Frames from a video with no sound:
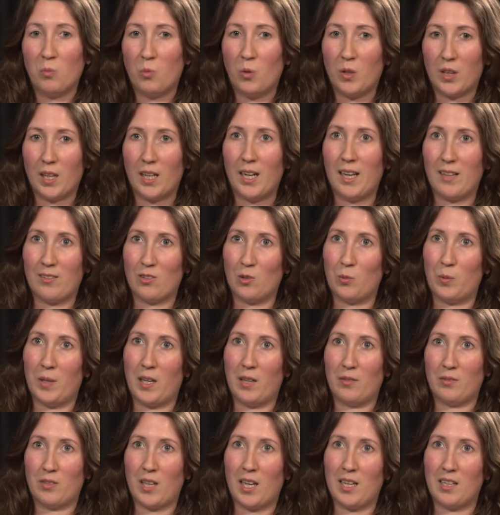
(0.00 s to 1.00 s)
with a little
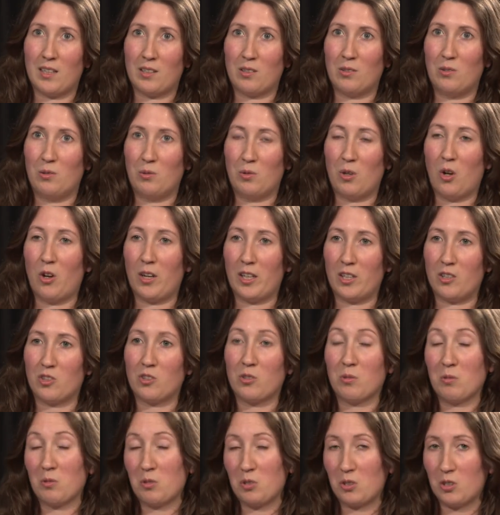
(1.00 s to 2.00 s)
bit of technical
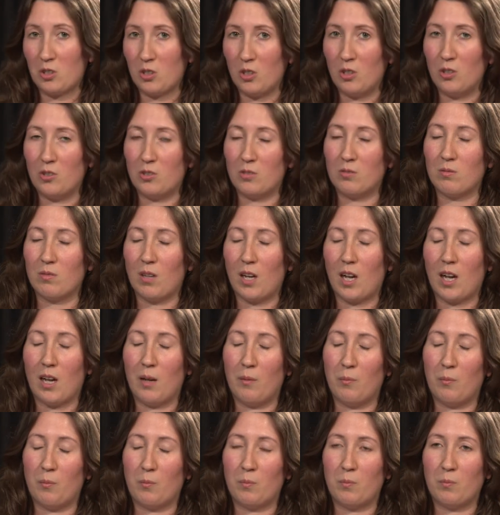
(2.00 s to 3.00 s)
knowledge could
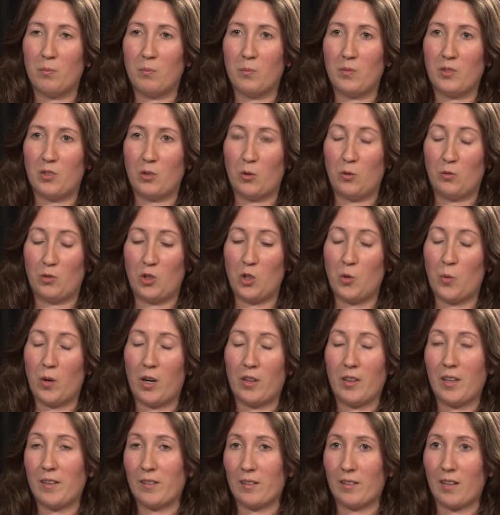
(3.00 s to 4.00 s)
sort of do one
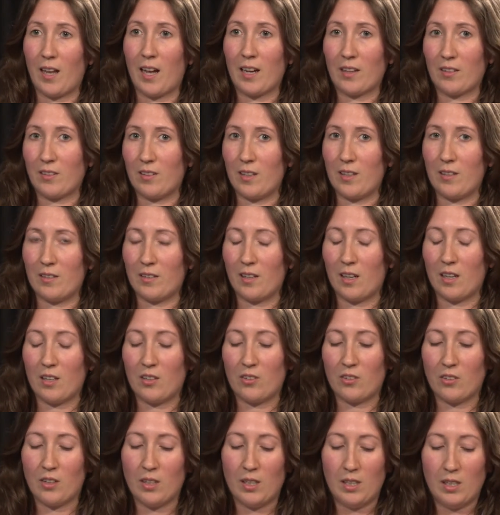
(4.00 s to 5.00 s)
of these attacks these
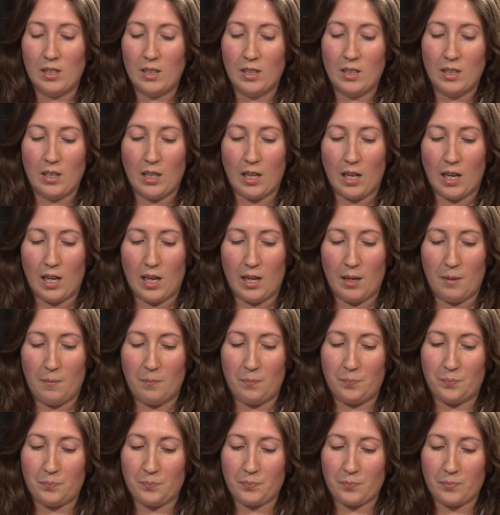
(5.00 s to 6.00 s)
days.
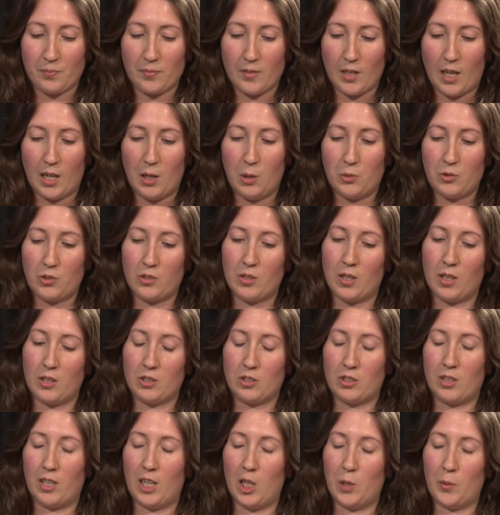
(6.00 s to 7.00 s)
I also
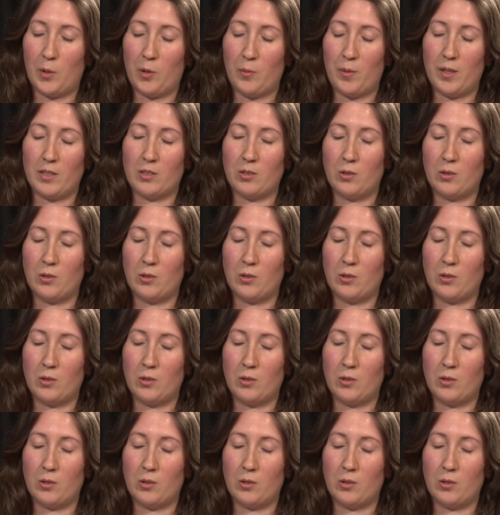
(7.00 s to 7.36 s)
touched a little bit on my